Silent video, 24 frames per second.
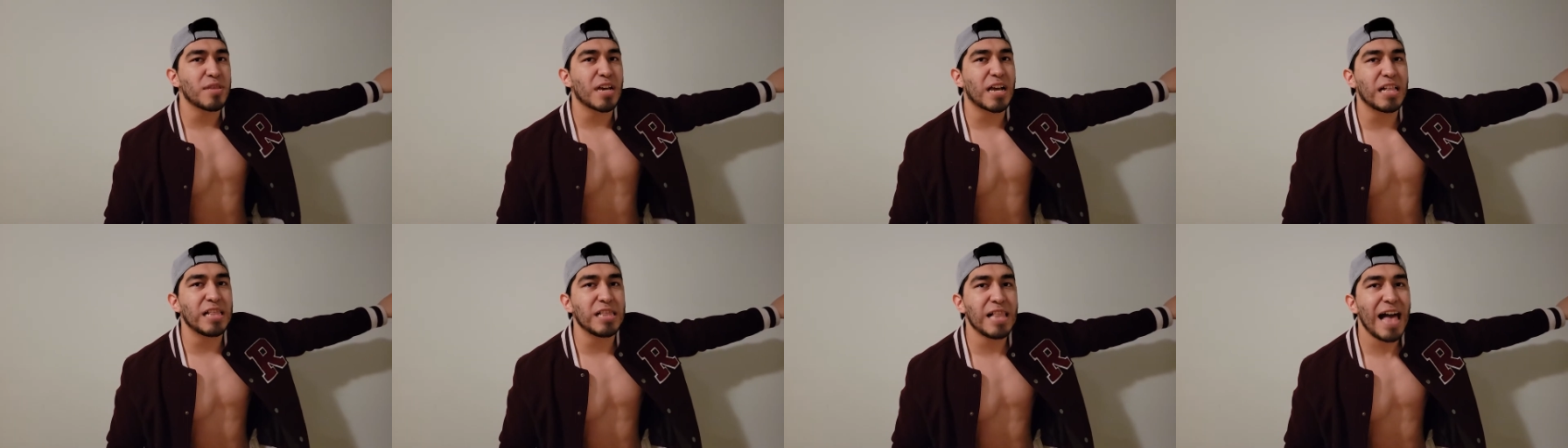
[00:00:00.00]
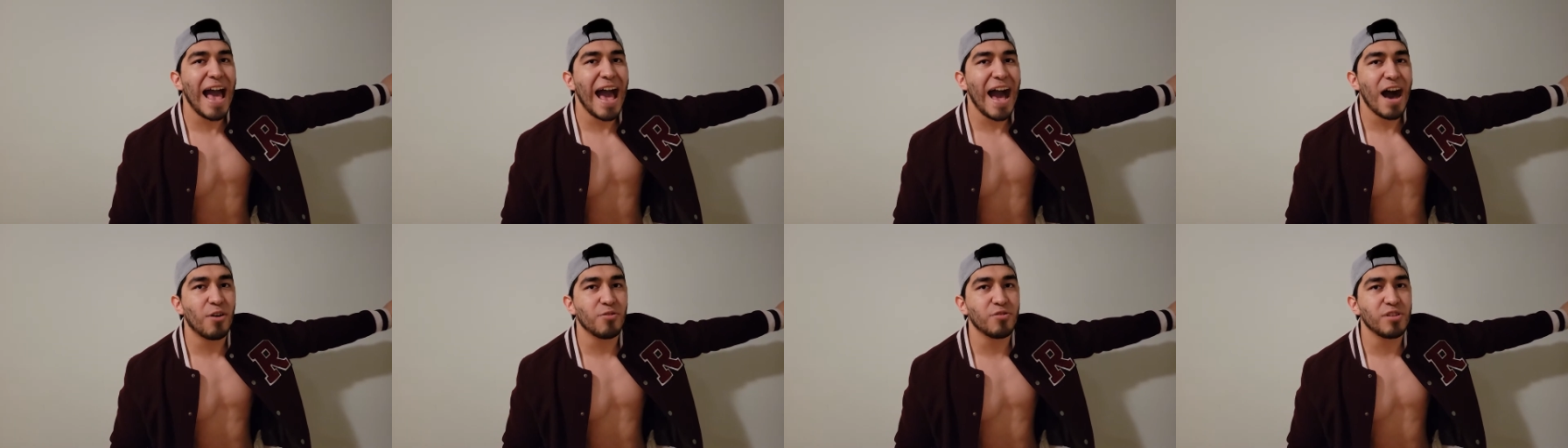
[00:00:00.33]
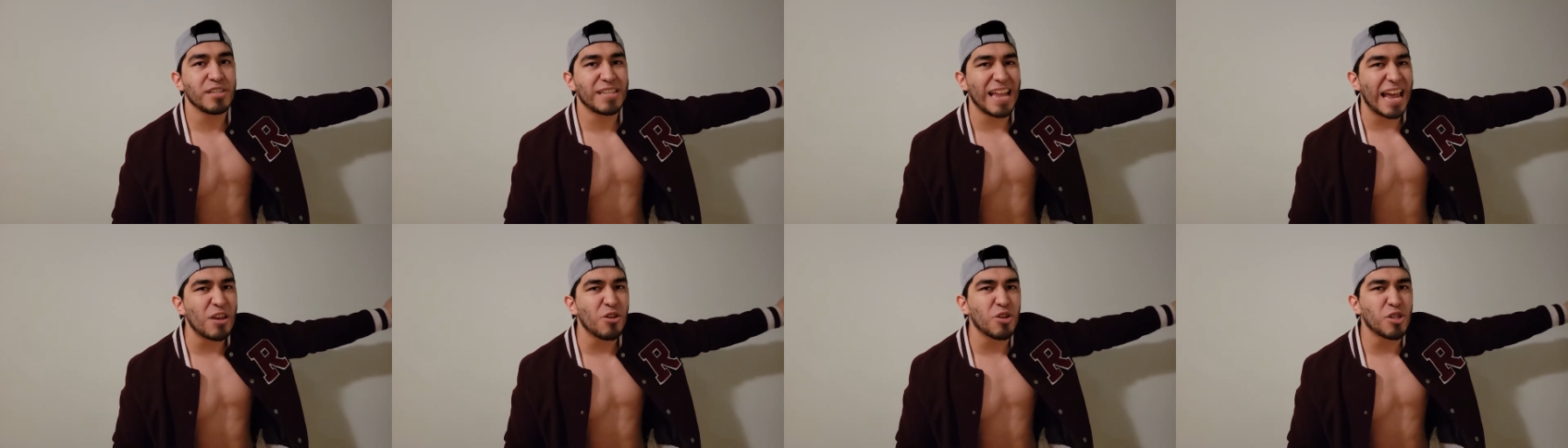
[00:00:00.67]
clowns
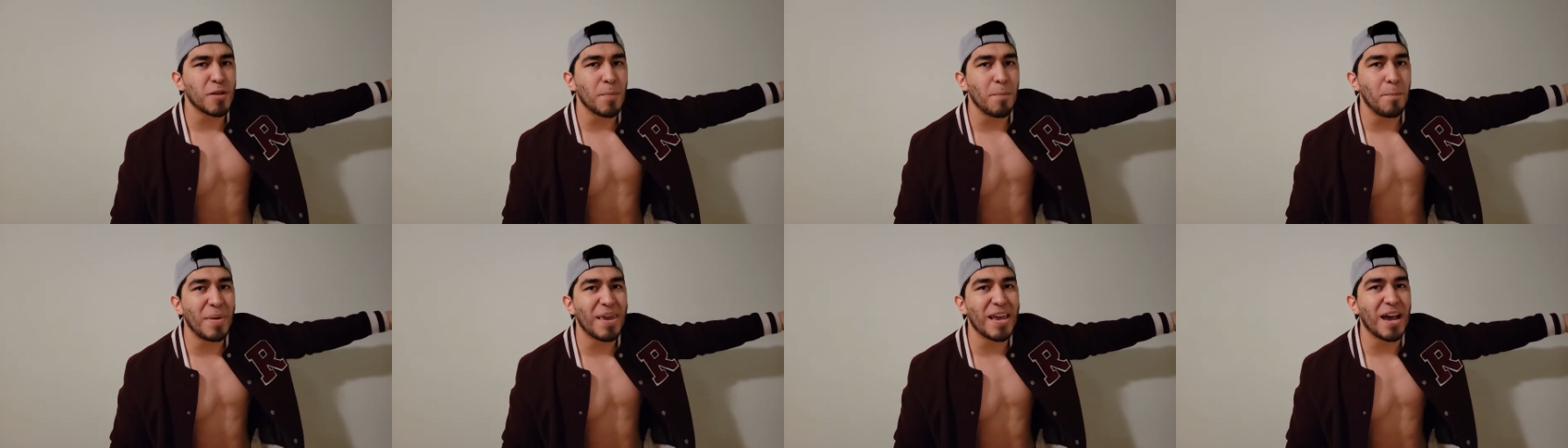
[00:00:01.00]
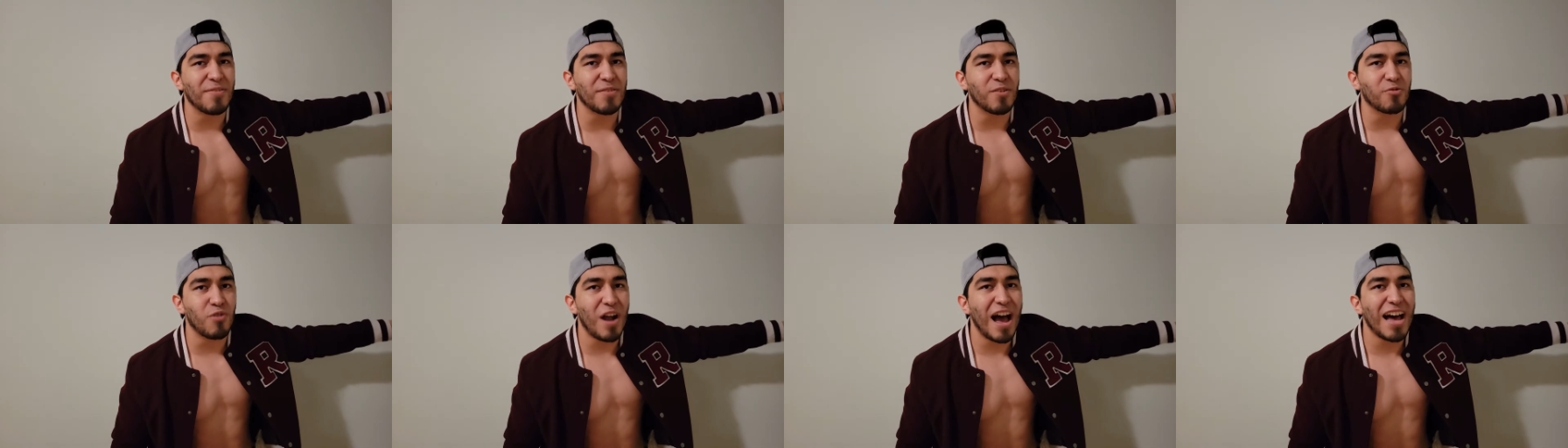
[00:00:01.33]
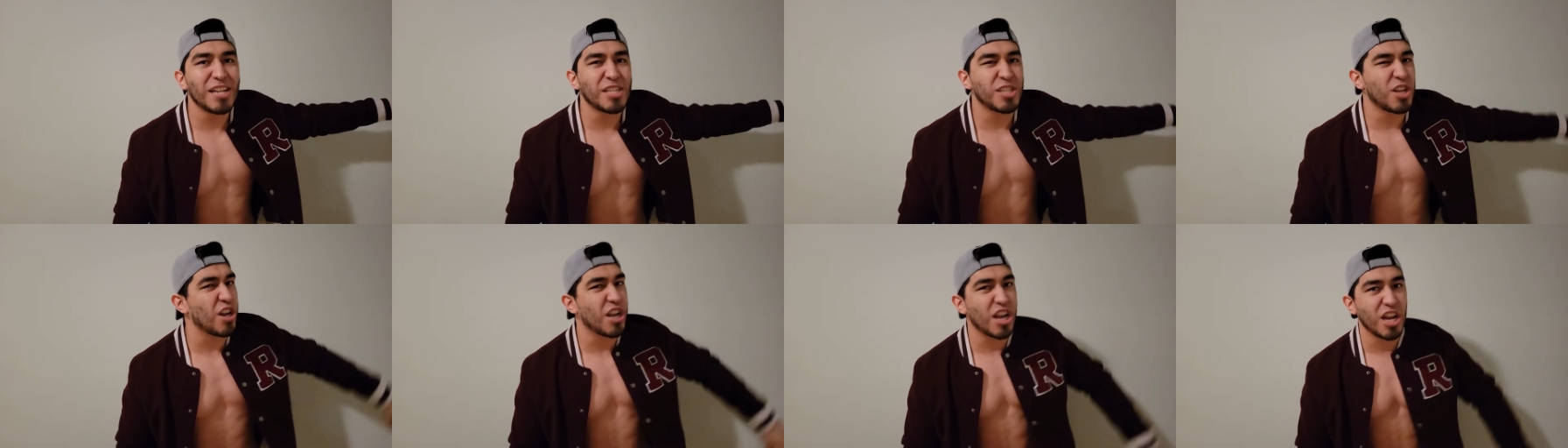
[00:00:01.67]
that used to be on the
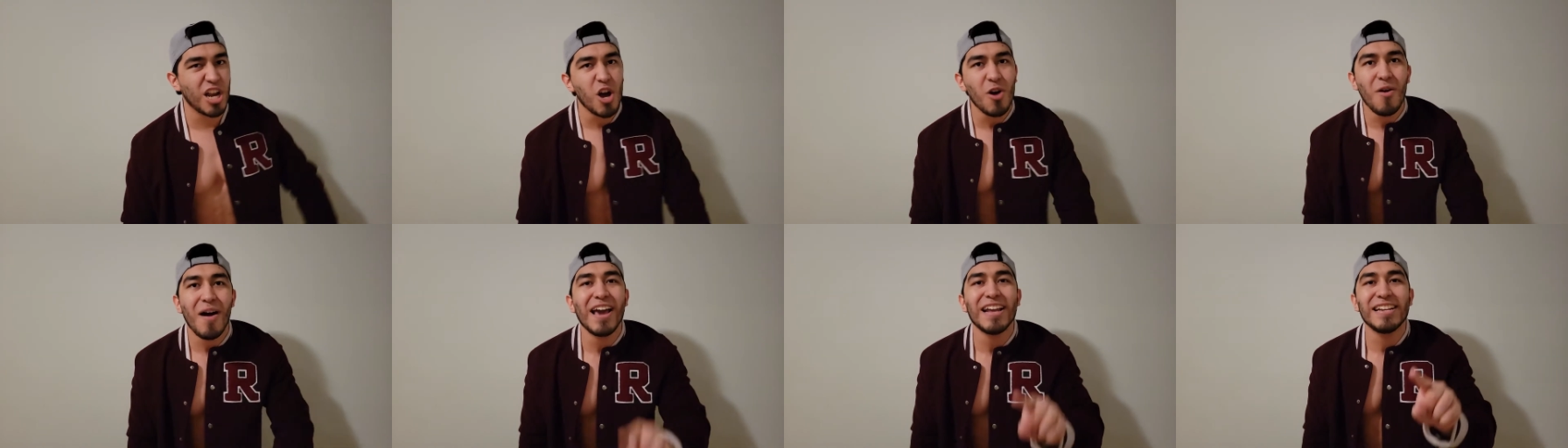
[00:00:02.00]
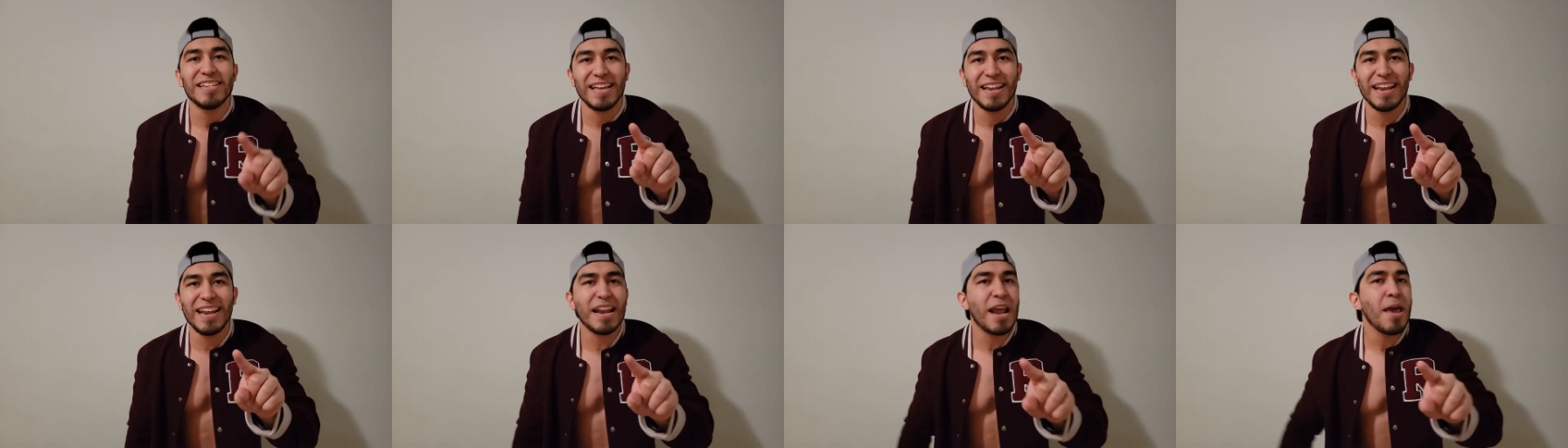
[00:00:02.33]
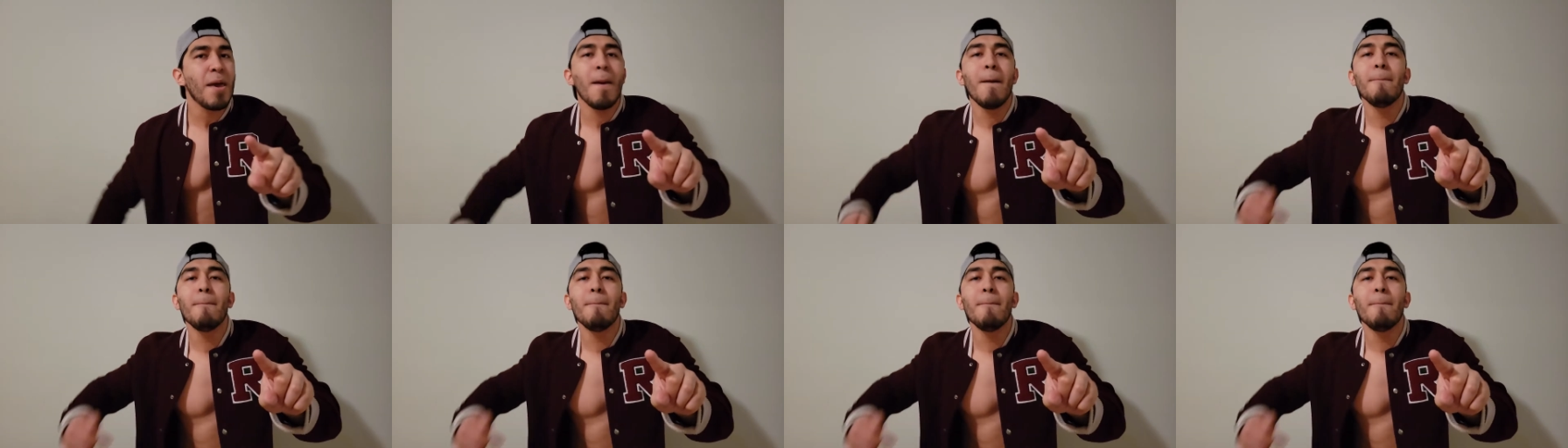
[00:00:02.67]
roster. And you know how I did it?